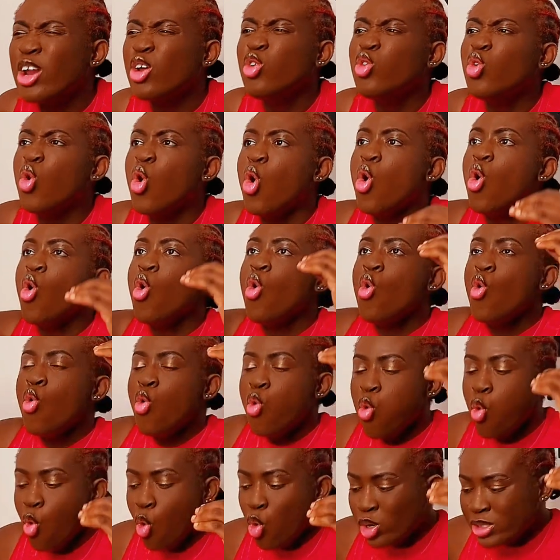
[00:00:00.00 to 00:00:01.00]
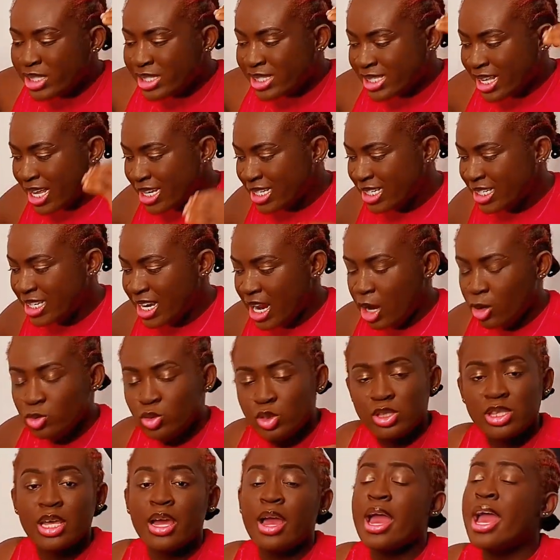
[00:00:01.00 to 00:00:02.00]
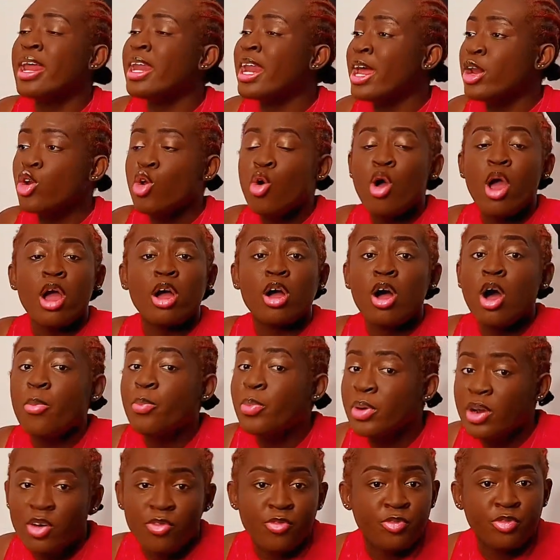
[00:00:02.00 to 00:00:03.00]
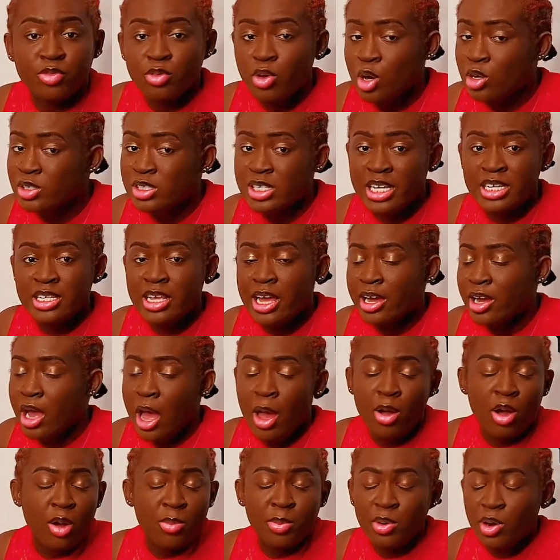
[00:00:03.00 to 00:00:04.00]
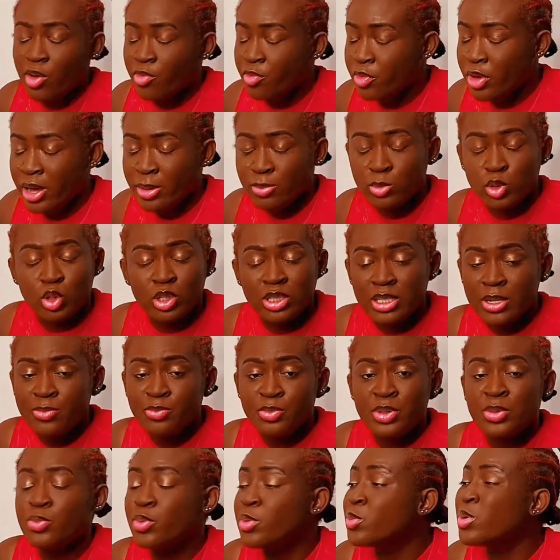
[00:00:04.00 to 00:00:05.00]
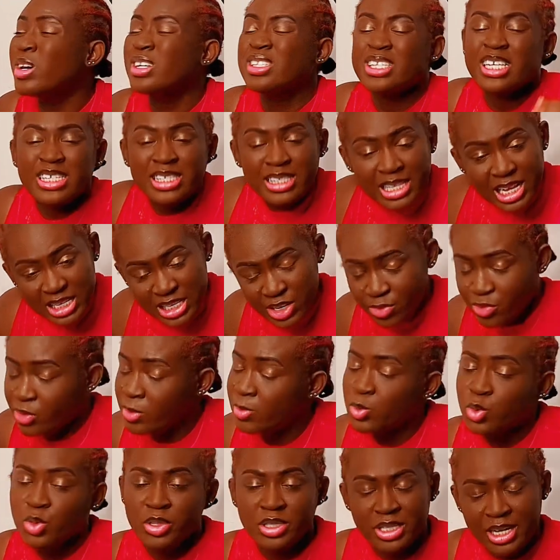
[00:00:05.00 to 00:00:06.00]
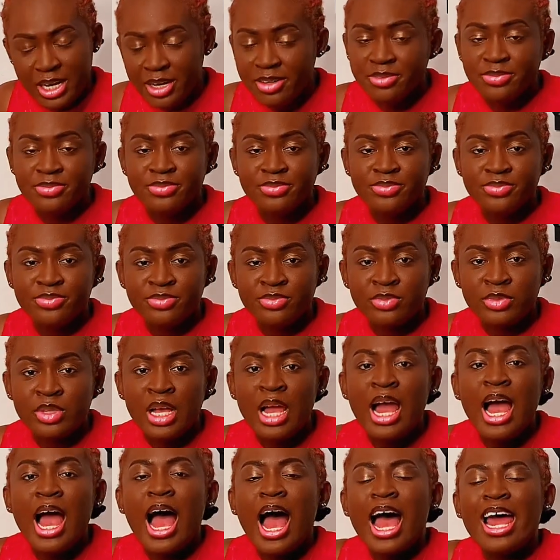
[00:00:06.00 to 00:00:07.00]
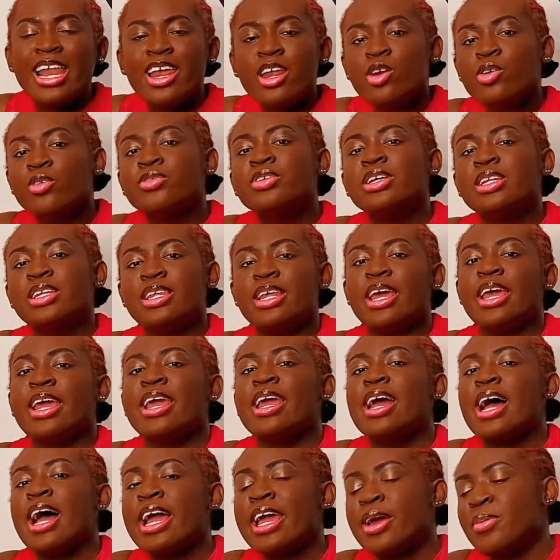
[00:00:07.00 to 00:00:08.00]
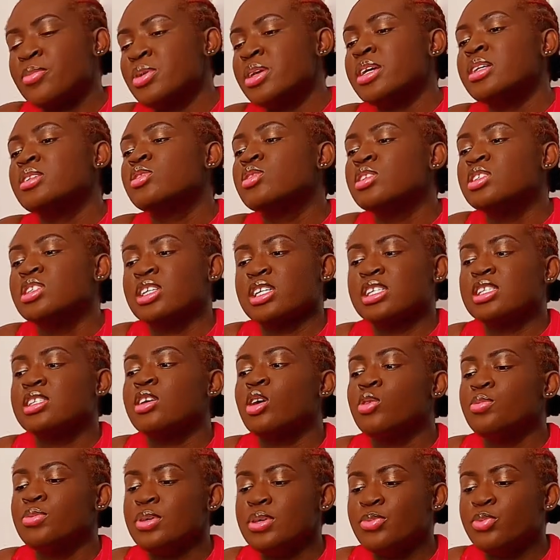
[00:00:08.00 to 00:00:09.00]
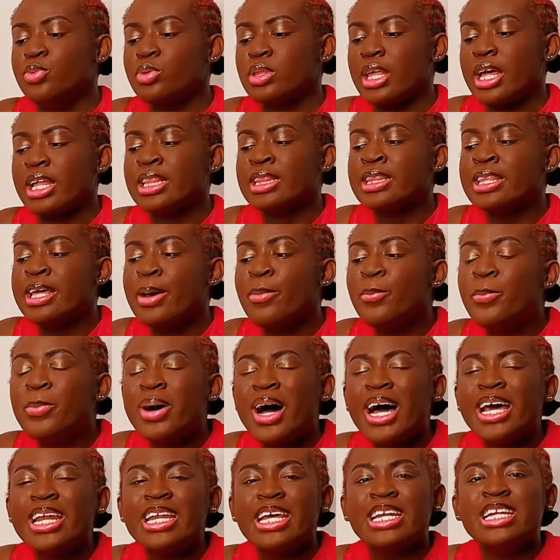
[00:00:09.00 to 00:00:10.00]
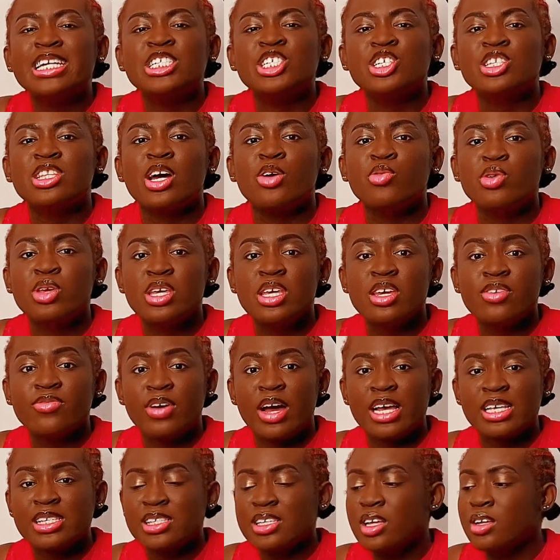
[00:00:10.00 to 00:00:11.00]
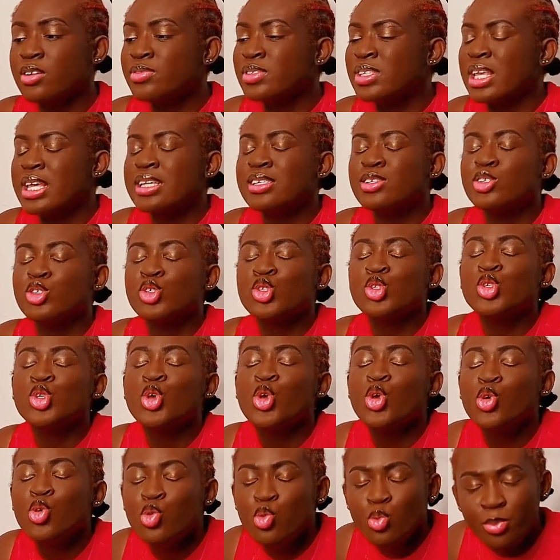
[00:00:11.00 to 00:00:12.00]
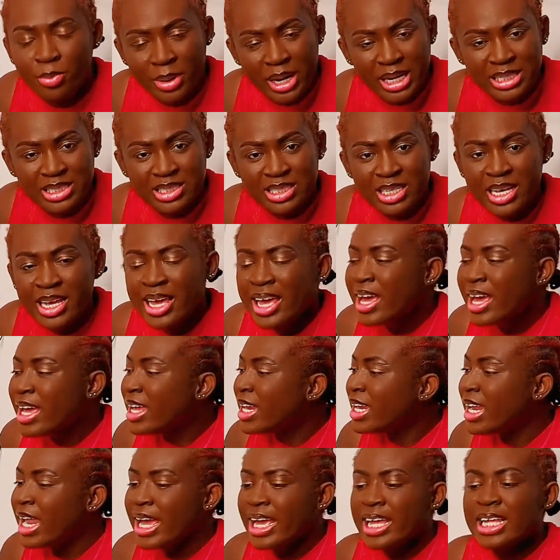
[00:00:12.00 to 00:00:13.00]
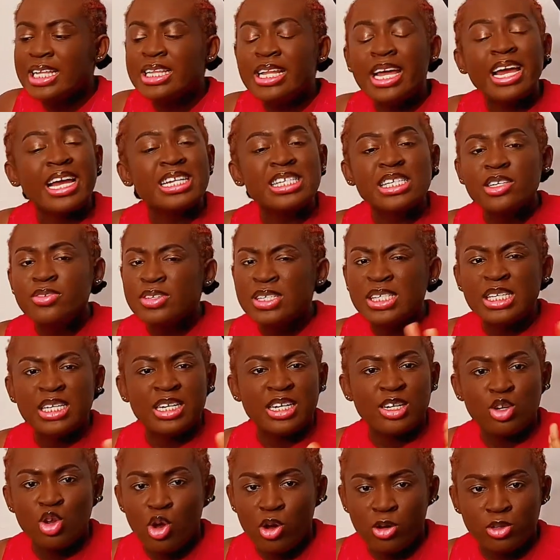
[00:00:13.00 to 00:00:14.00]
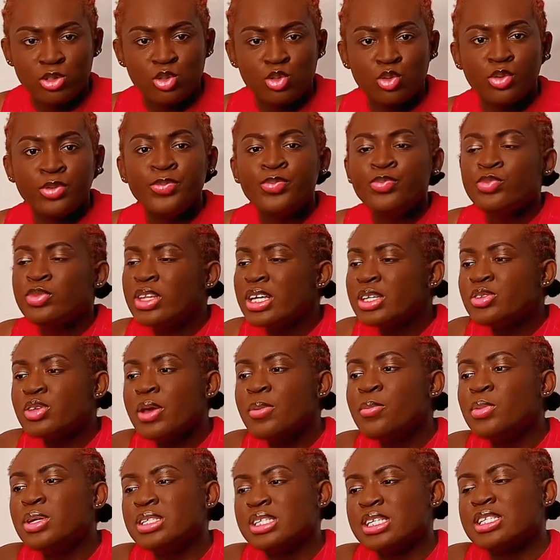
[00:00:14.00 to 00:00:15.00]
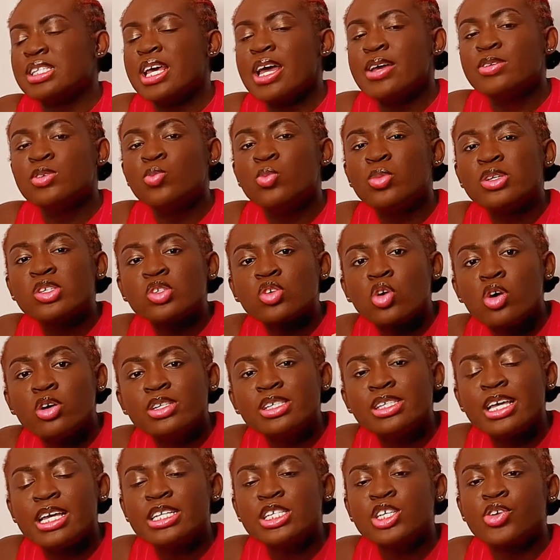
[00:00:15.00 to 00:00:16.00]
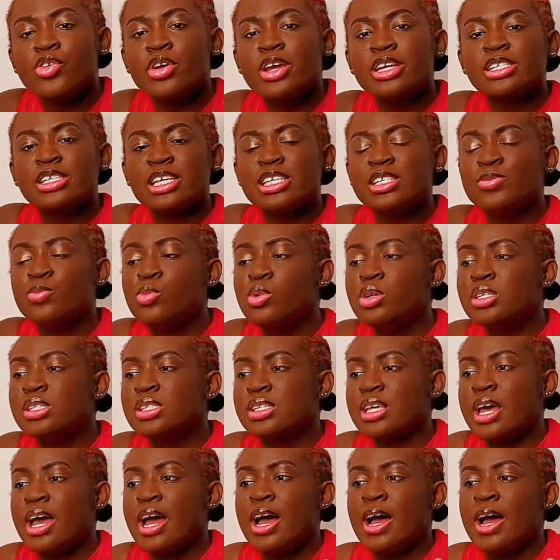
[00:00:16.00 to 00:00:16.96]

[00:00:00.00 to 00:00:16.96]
don't know who sat down to think. And I know a couple of content, a couple of Twitter people, because it started from Twitter. At the end of the day, I am here to just tell people that the bad energy that we give ourselves is too much. Like, negativity in it also. That's why most of the times, most content creators, most